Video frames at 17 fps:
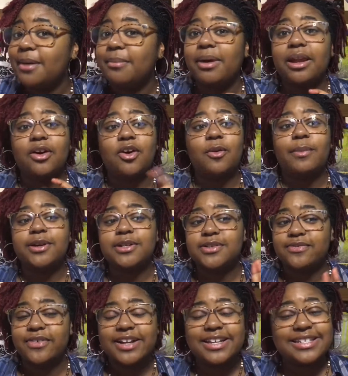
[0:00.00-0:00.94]
I made a whole bunch
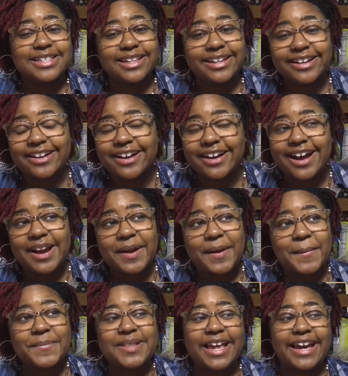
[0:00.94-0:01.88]
of friends there,
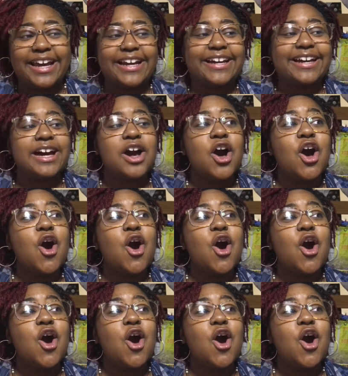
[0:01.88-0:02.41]
and I'm like,